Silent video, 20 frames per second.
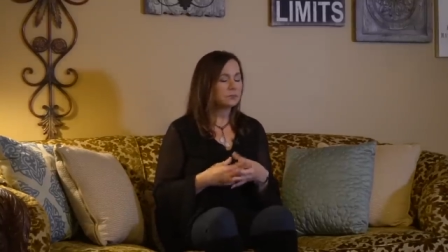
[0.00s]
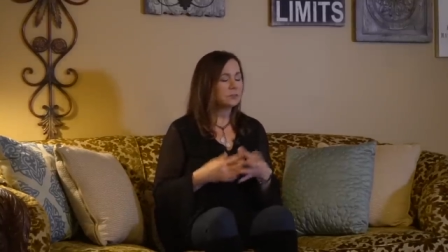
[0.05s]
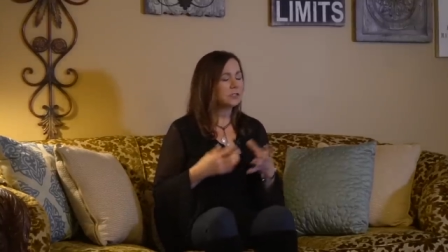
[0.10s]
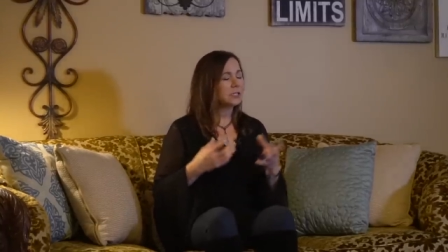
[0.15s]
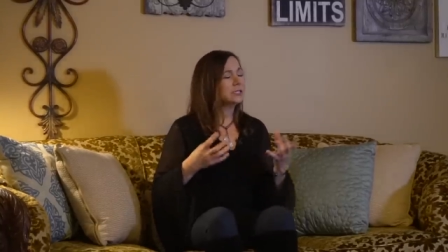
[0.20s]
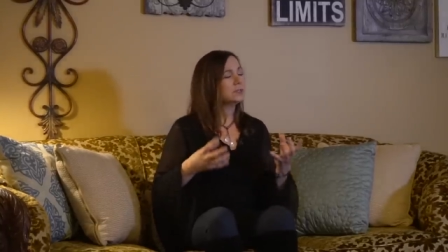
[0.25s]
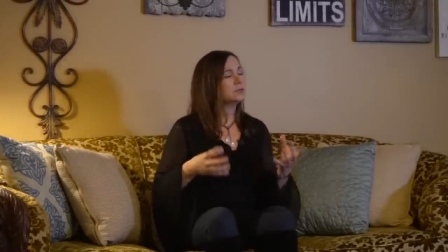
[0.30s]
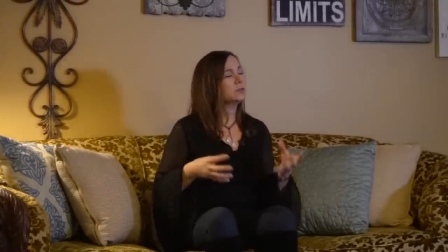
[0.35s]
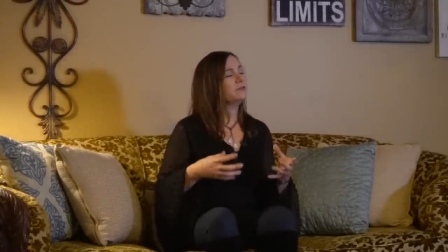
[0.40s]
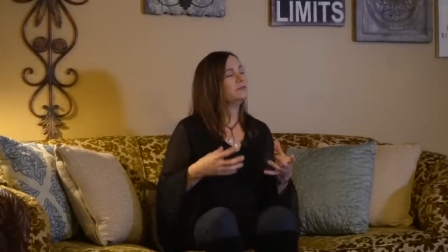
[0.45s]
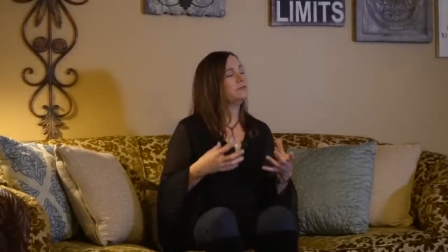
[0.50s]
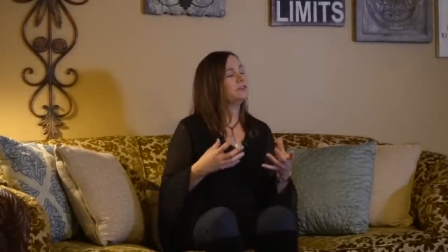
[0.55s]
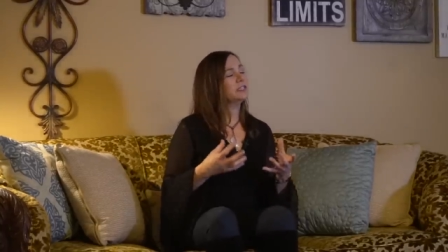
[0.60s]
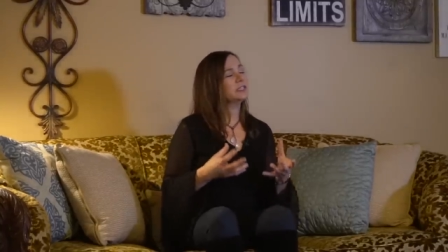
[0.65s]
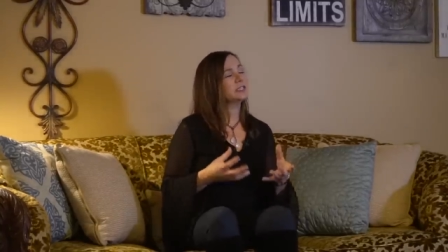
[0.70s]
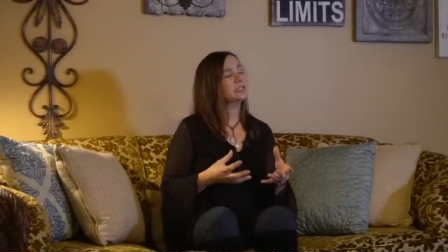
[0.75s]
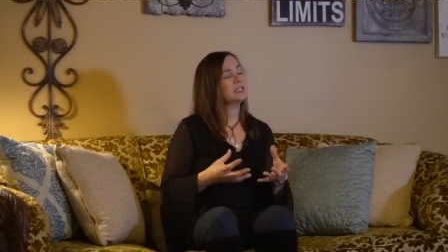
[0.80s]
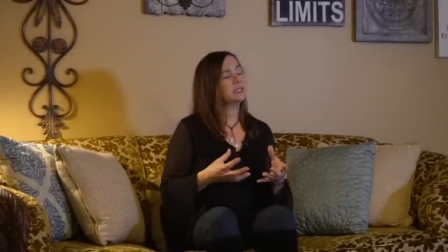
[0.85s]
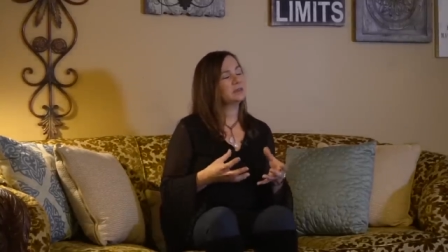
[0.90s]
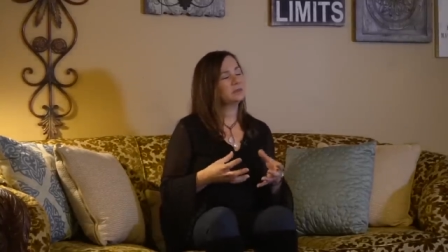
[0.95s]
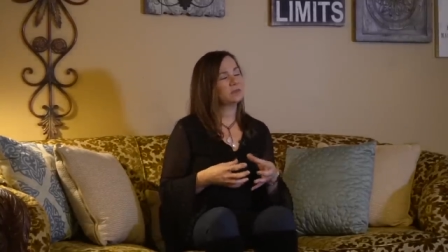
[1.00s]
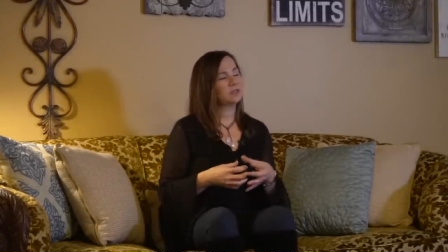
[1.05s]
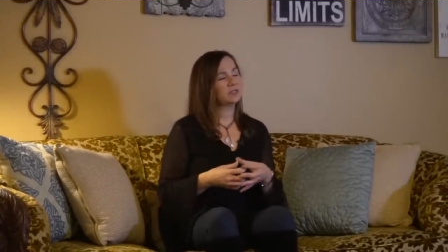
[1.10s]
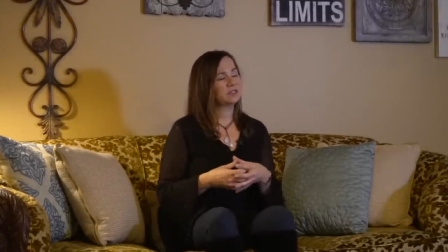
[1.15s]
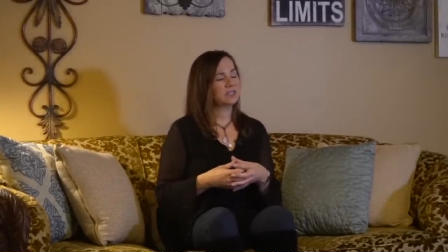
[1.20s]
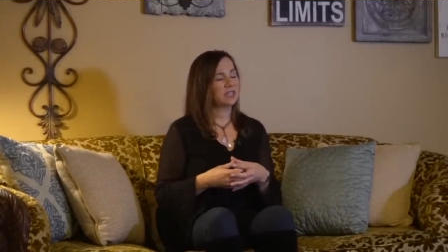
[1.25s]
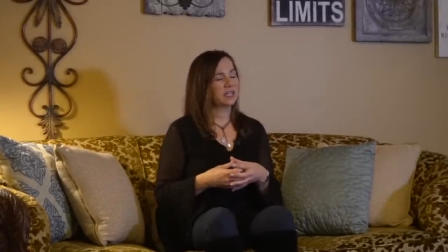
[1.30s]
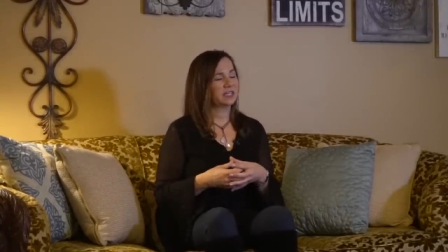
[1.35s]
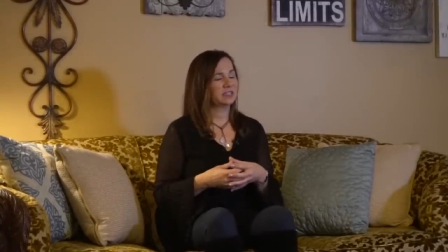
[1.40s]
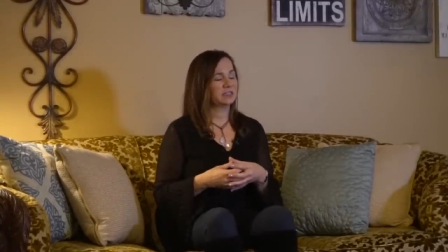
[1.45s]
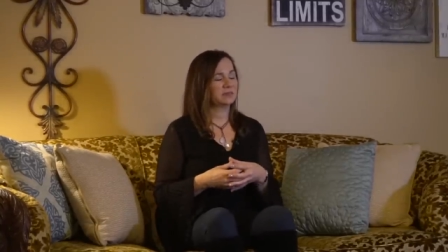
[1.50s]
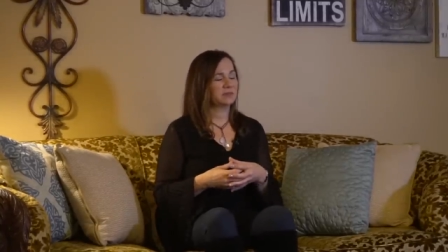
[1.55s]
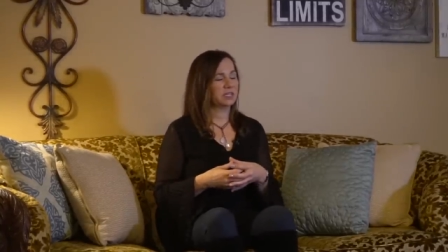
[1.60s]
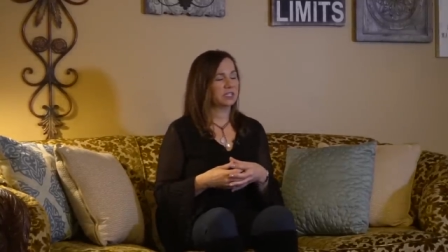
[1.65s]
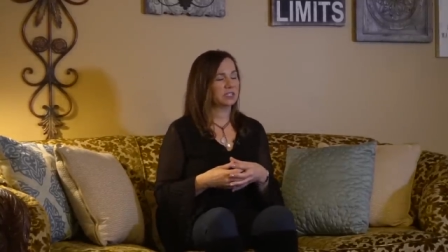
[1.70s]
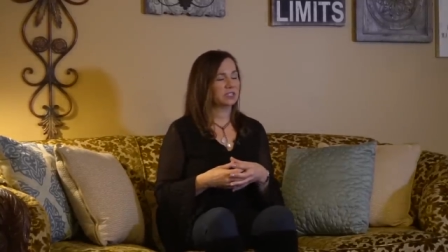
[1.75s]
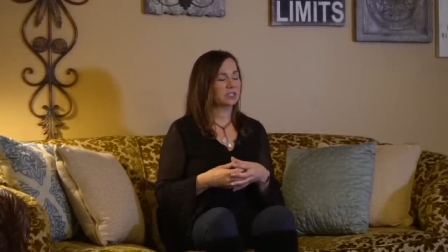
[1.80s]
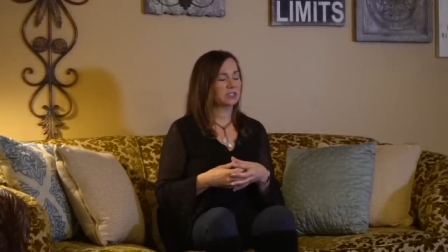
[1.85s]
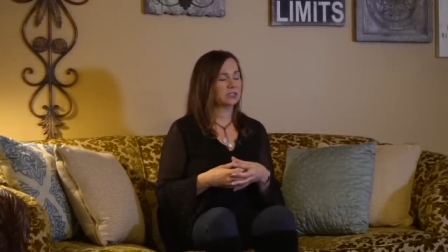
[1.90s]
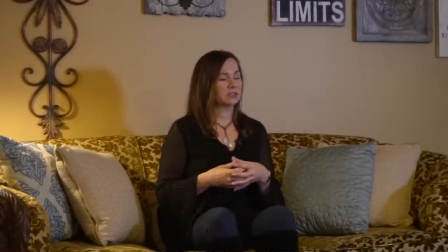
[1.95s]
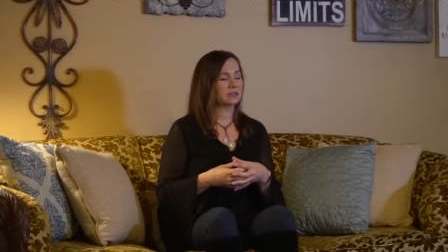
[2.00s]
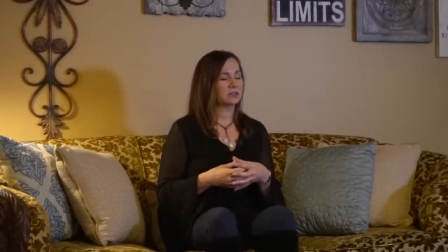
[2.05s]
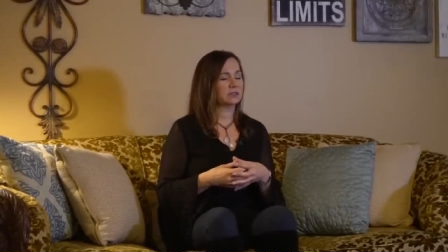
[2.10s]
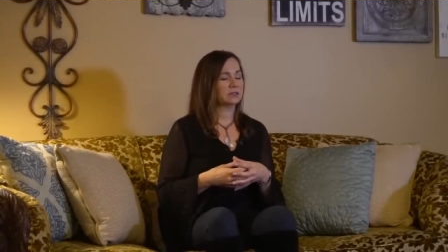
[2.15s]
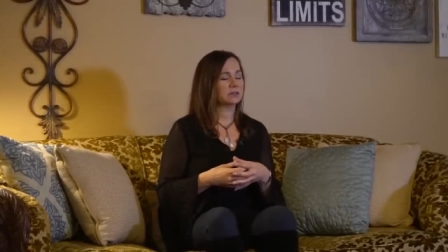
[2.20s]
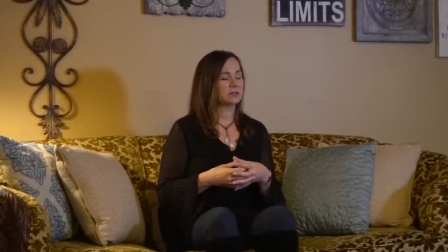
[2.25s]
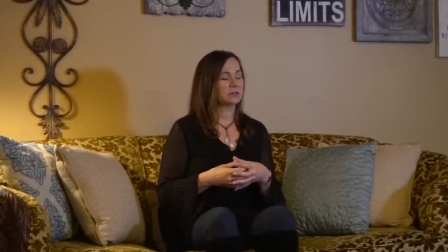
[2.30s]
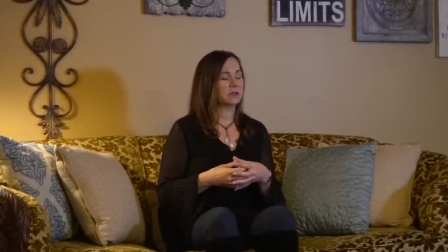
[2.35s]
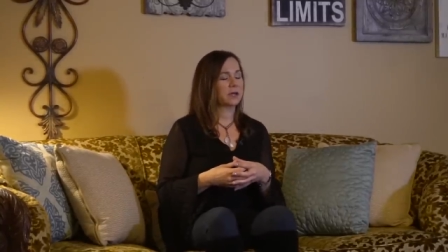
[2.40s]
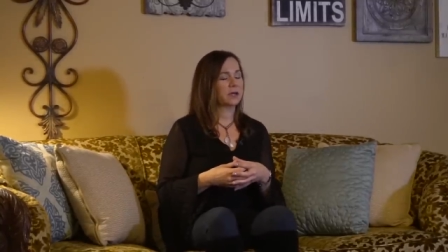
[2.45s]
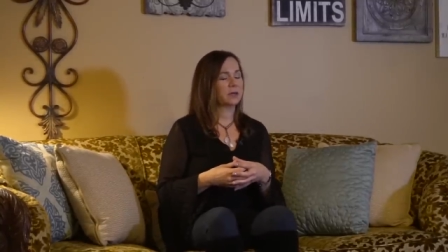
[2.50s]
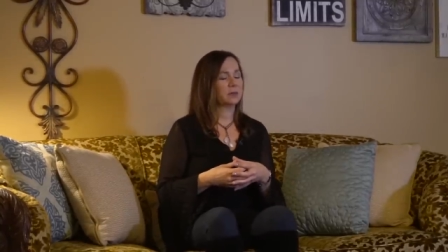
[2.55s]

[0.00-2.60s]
is we've visited multidimensional uh,